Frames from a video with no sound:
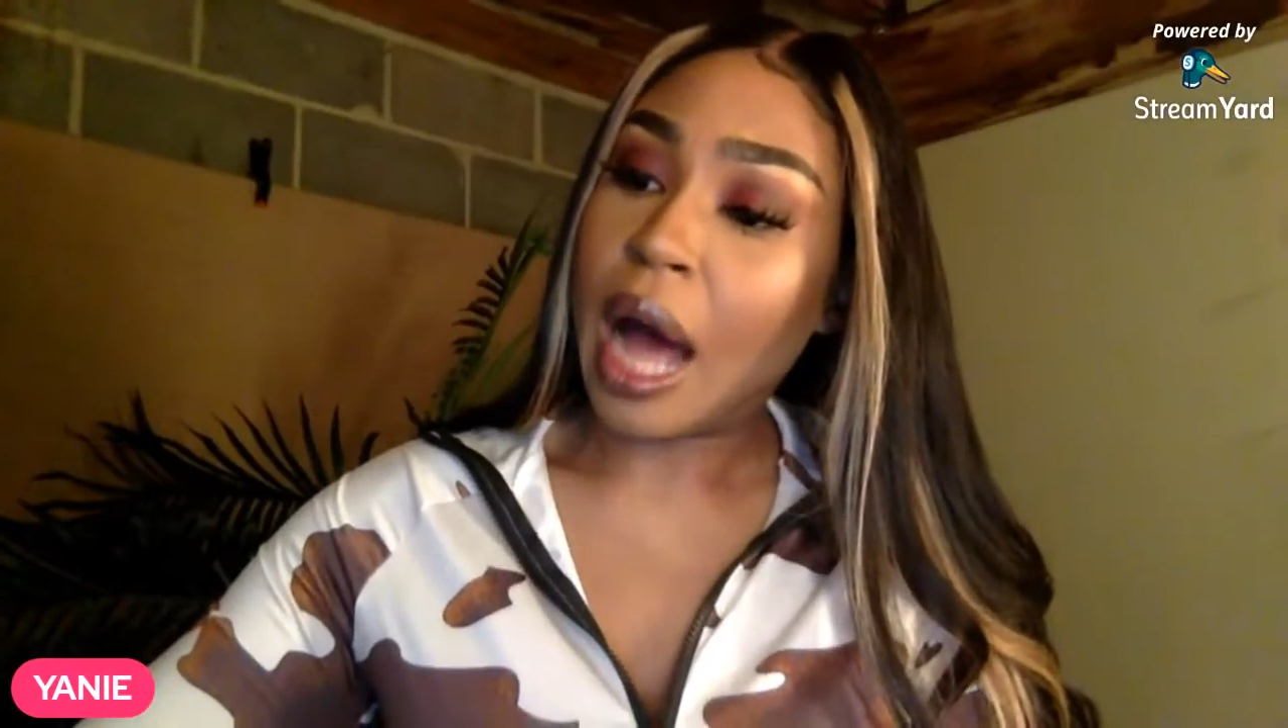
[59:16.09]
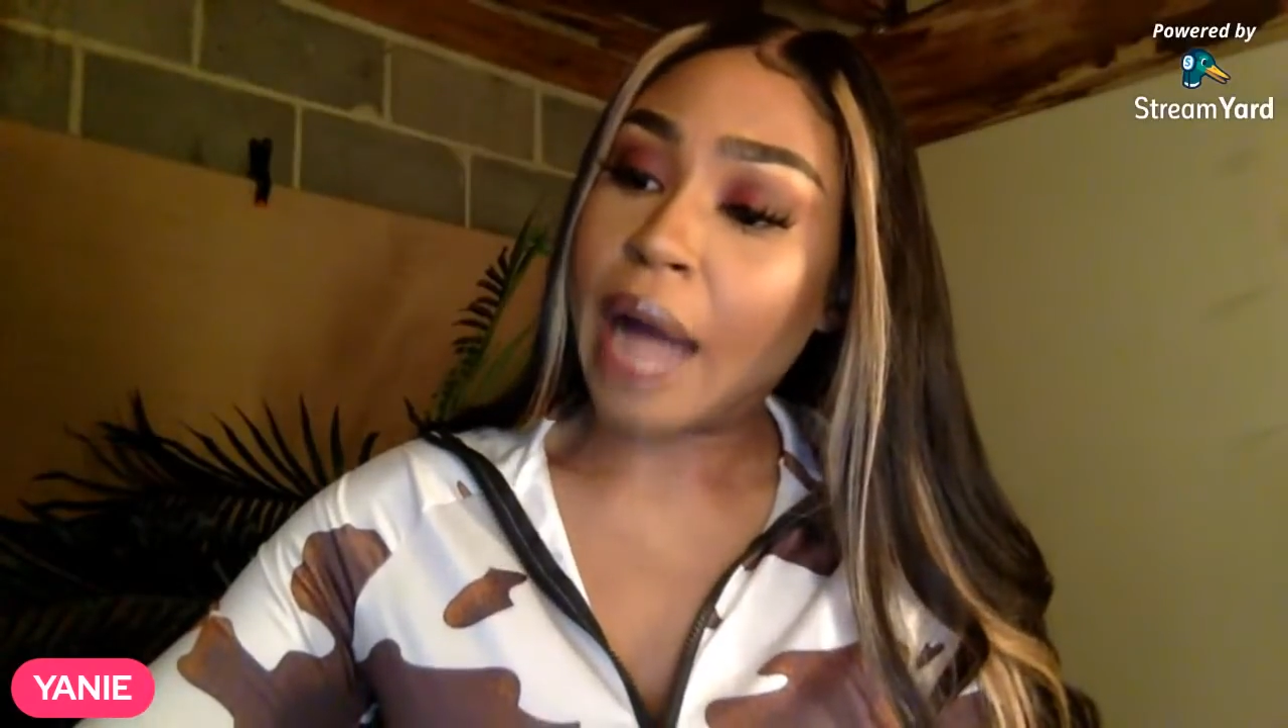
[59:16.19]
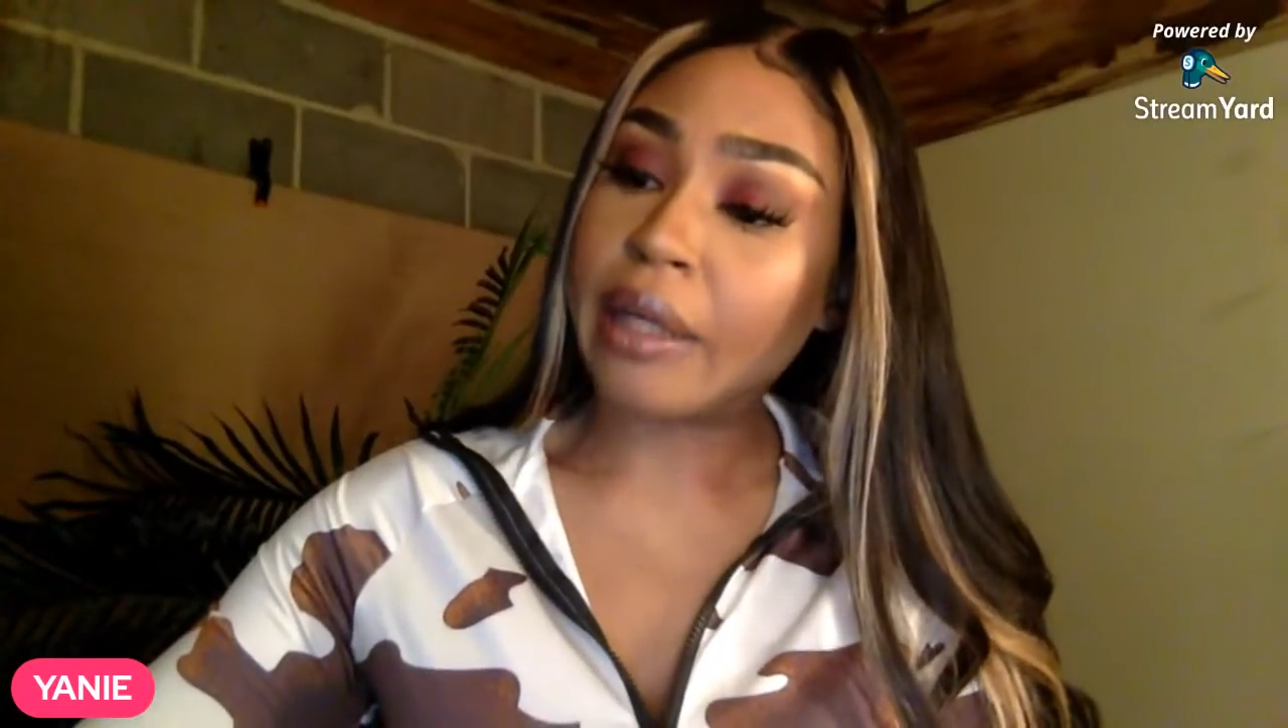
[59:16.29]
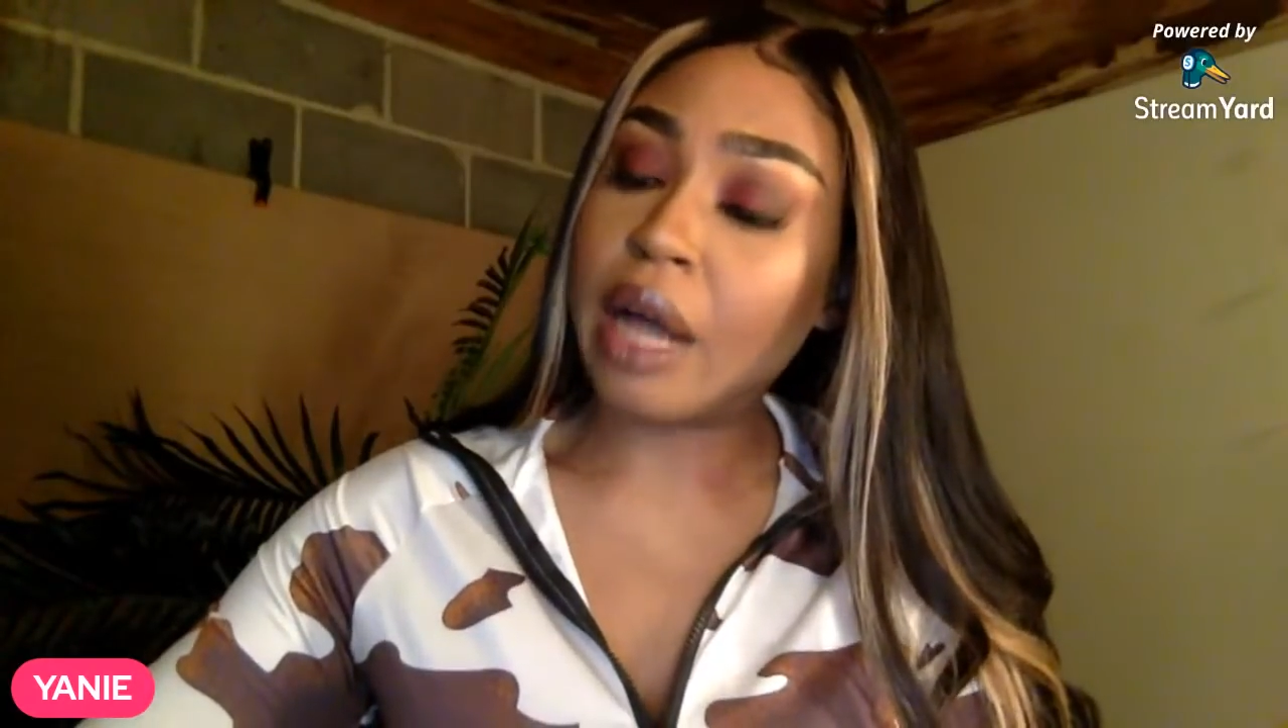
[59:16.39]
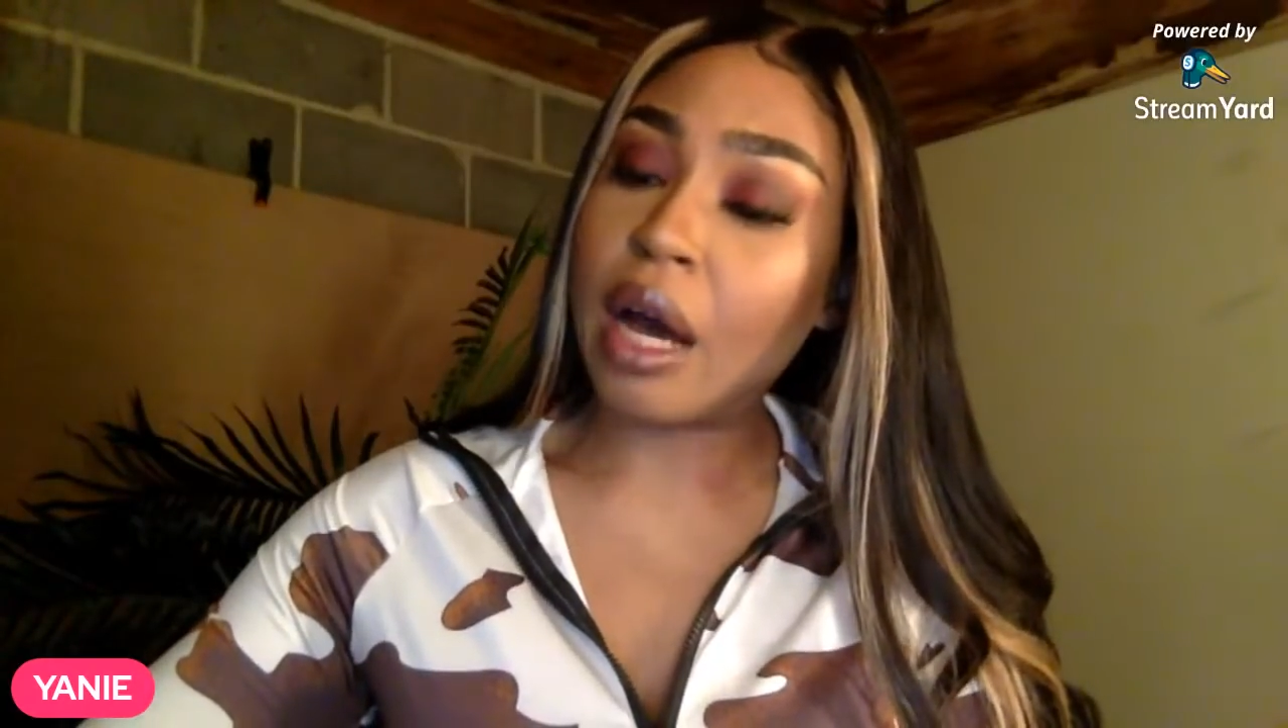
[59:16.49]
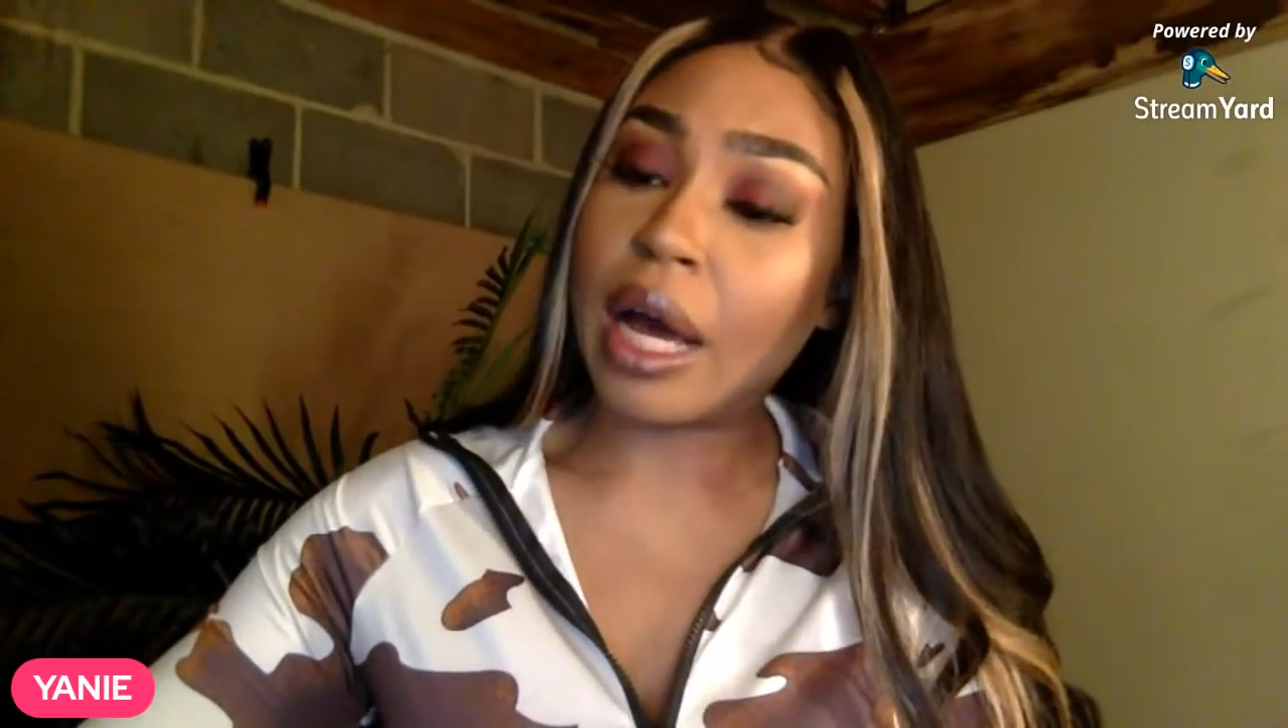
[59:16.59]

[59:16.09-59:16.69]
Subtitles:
I know,